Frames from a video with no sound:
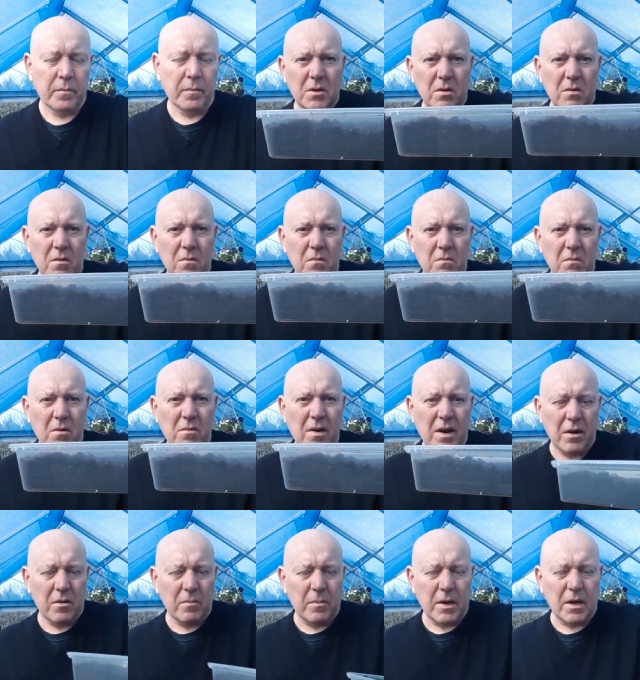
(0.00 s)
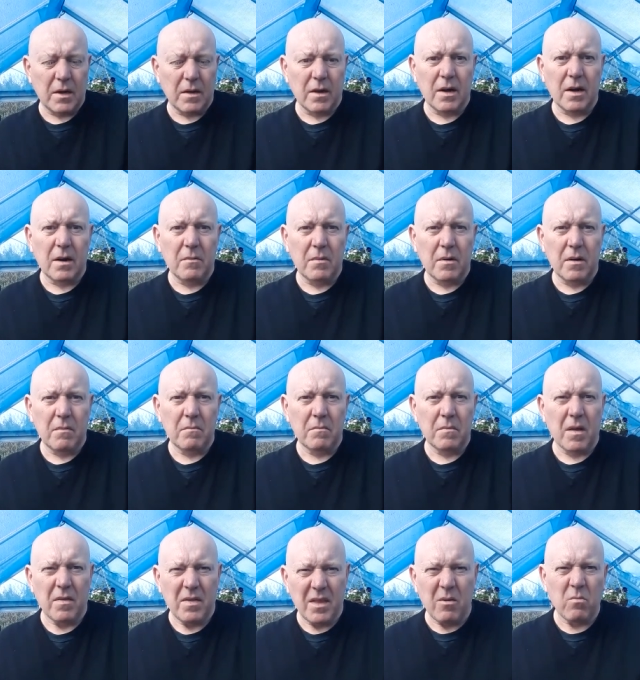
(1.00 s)
So around about that,
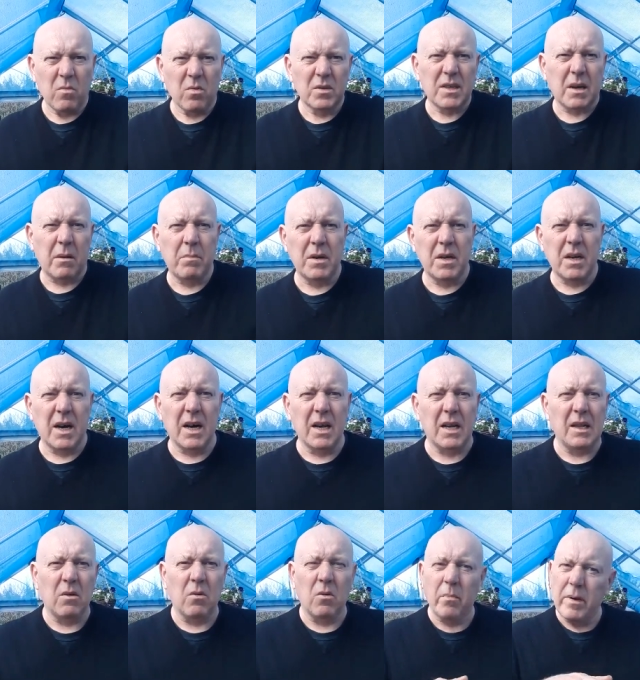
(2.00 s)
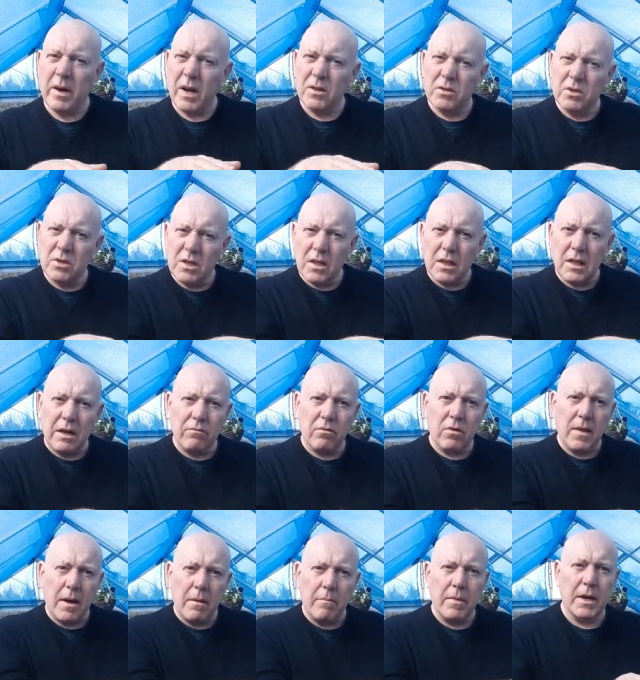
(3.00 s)
and then we'll tap it down a little bit just to
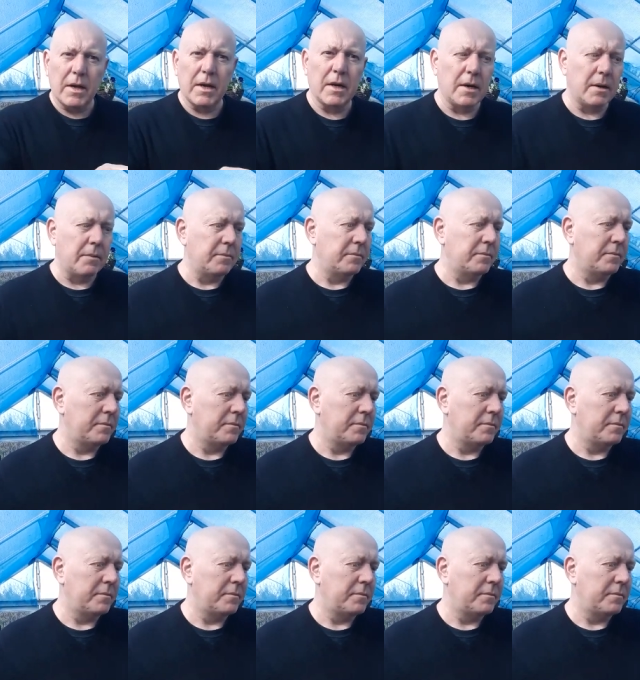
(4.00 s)
level that bed out.